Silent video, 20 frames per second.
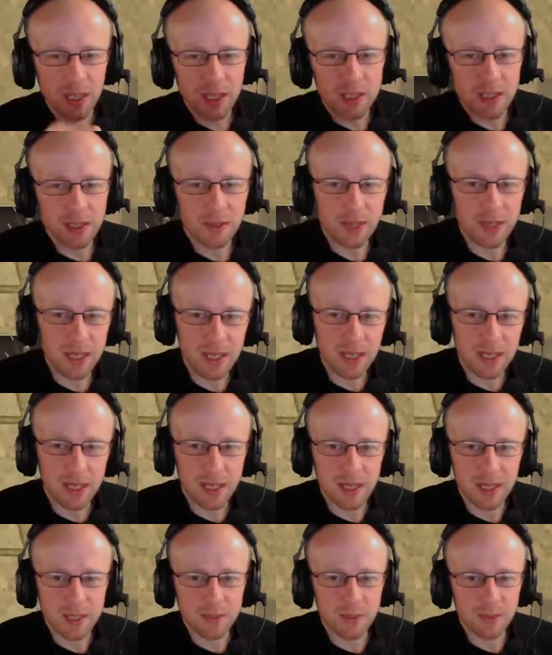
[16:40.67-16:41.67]
So
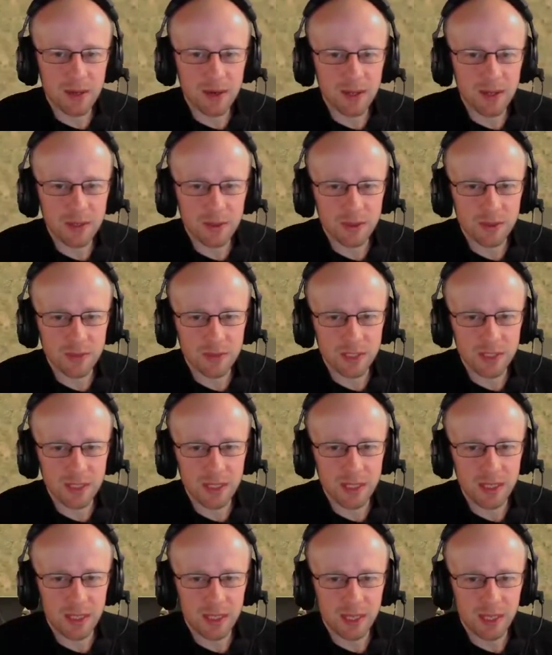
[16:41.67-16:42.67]
here is where I do something
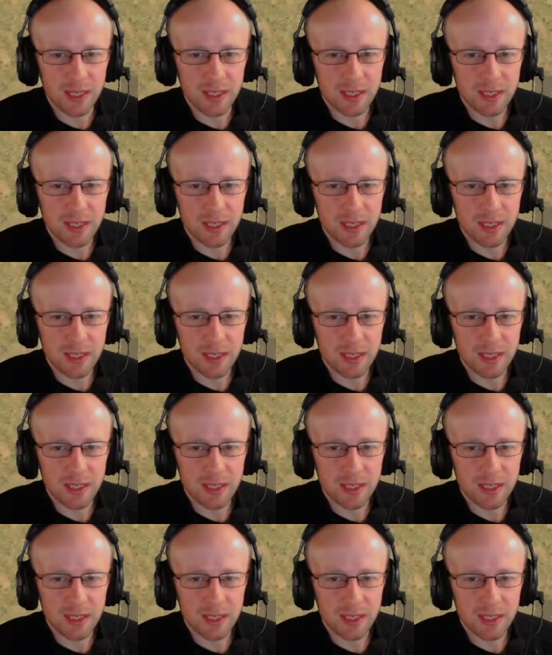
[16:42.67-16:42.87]
sneaky.